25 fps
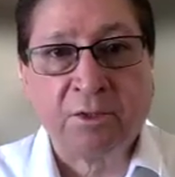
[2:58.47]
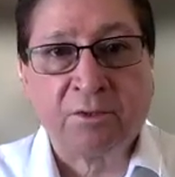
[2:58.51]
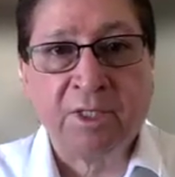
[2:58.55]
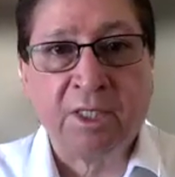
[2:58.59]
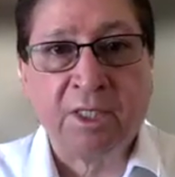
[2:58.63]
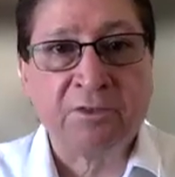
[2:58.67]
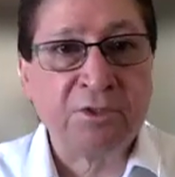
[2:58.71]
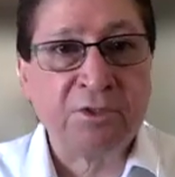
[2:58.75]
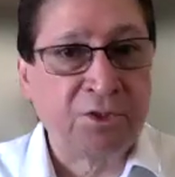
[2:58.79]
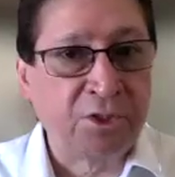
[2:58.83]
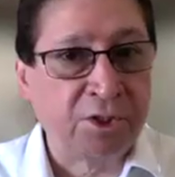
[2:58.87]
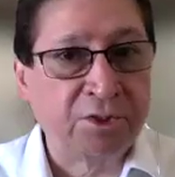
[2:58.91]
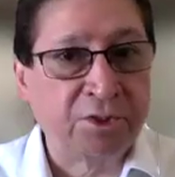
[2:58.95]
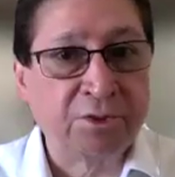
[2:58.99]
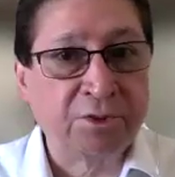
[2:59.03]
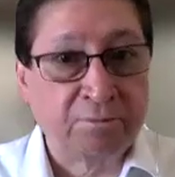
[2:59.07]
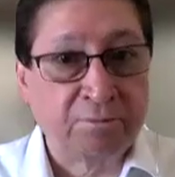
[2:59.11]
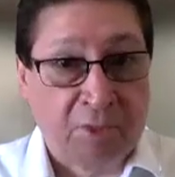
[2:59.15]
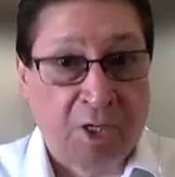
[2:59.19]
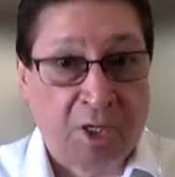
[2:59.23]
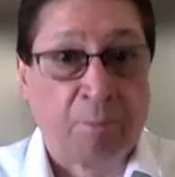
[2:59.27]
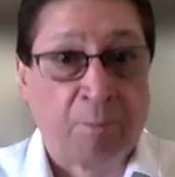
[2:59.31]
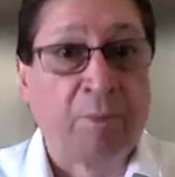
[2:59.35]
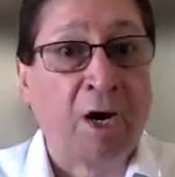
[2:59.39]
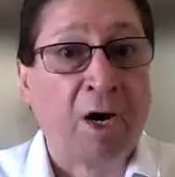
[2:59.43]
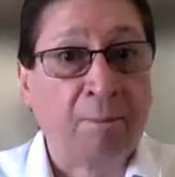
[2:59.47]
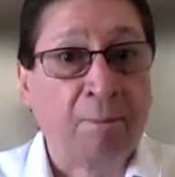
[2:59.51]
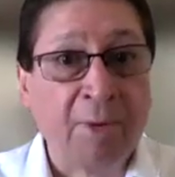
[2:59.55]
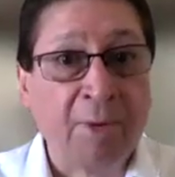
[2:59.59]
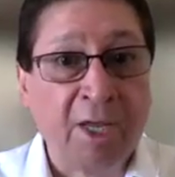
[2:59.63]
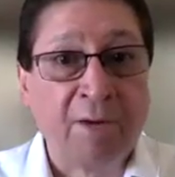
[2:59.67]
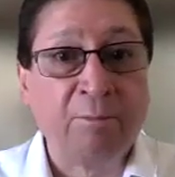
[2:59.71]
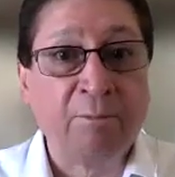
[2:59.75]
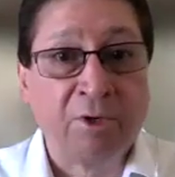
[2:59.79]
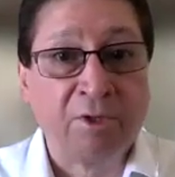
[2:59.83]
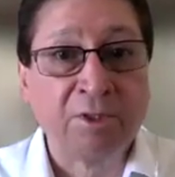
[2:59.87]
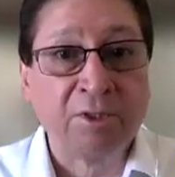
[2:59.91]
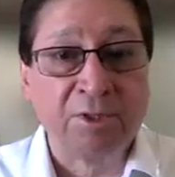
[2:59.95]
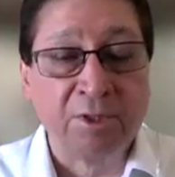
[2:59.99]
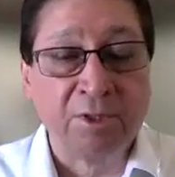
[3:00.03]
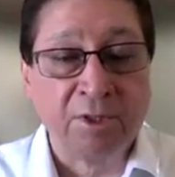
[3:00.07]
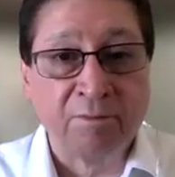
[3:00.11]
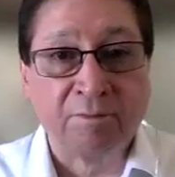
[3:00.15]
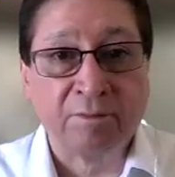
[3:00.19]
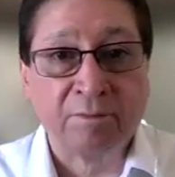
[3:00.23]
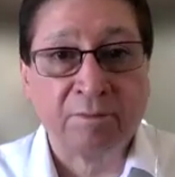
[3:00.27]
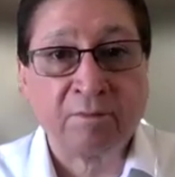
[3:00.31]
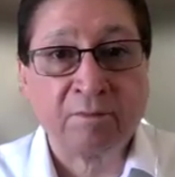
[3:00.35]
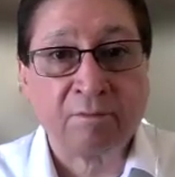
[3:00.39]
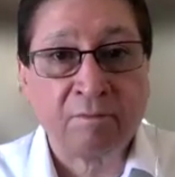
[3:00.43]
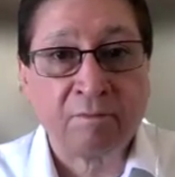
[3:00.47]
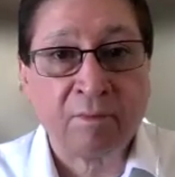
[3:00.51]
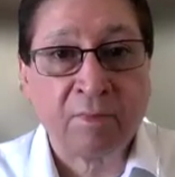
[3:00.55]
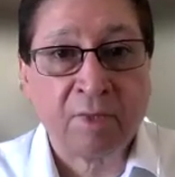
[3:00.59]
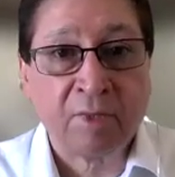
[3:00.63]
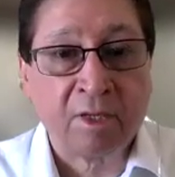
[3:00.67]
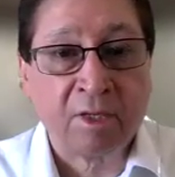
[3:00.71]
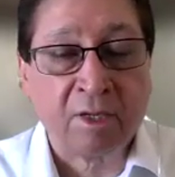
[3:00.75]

So that's just bottom line person.